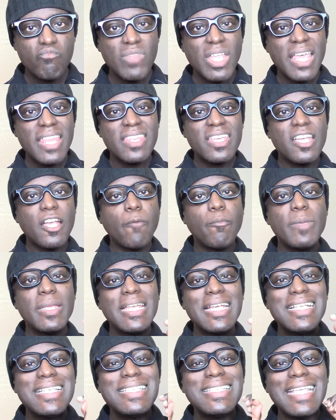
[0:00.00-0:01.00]
The government
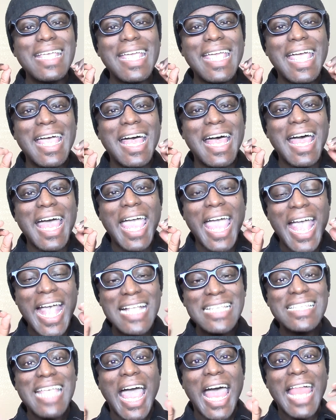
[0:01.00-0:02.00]

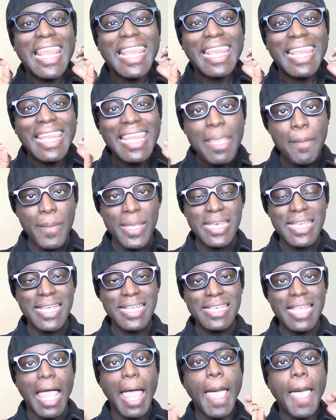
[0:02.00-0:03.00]
has
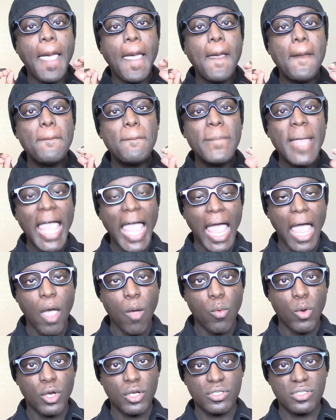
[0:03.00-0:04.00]
limited
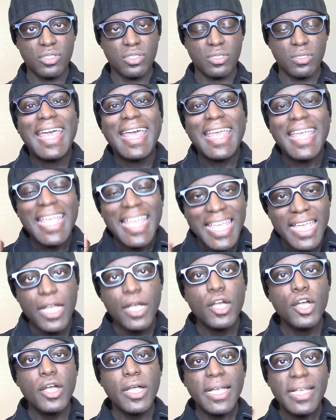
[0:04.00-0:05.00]
powers.
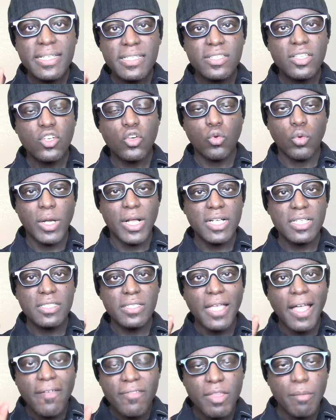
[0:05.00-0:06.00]
Here is the
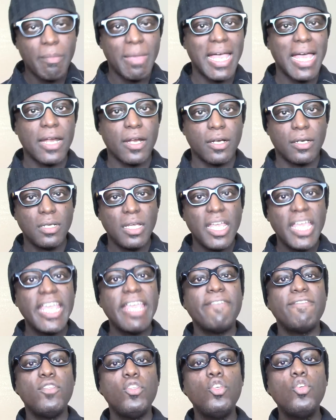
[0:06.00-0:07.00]
crux of the matter.
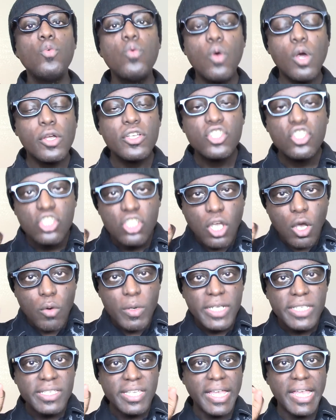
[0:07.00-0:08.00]
If you are so
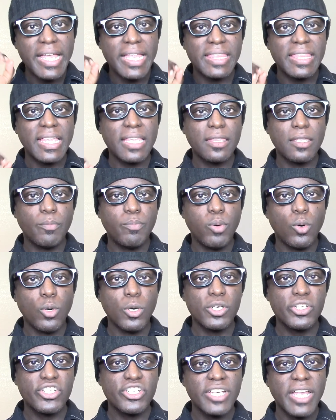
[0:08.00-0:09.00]
intent that the poor
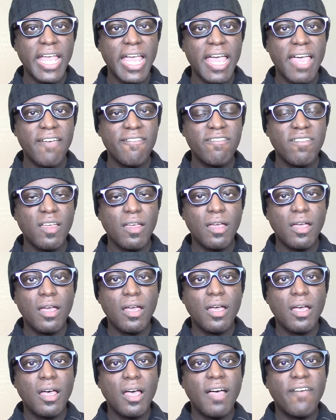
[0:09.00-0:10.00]
should have
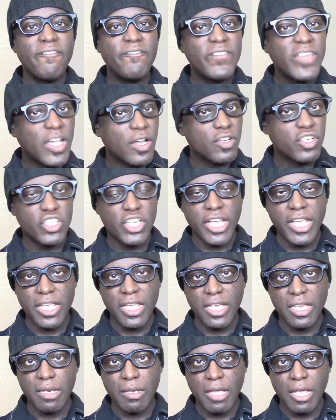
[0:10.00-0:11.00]
a fair shake
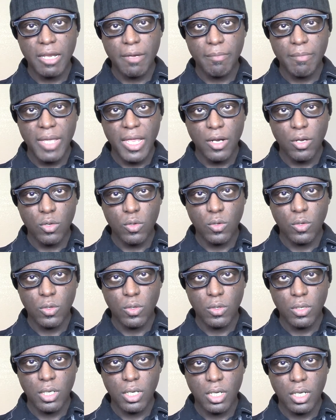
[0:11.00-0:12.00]
in
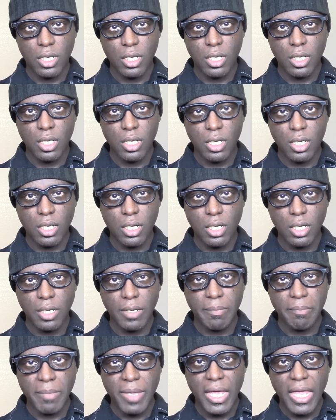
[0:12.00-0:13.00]
medical
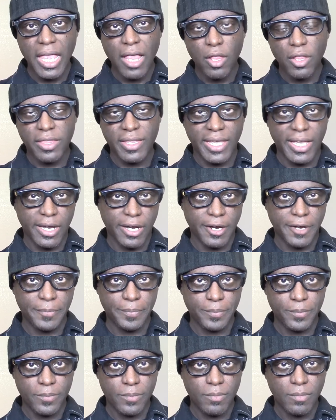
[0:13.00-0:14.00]
health care,
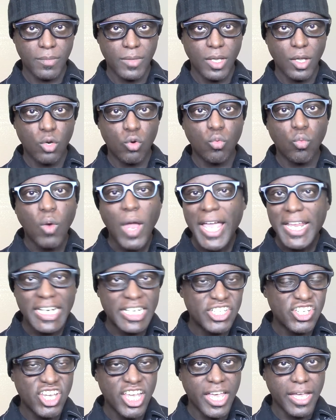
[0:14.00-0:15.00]
write a
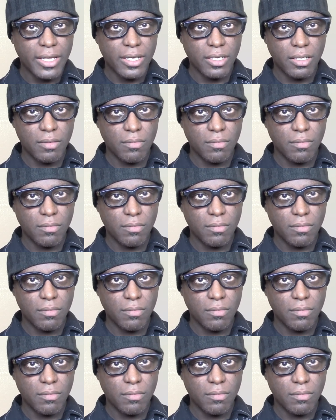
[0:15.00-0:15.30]
check.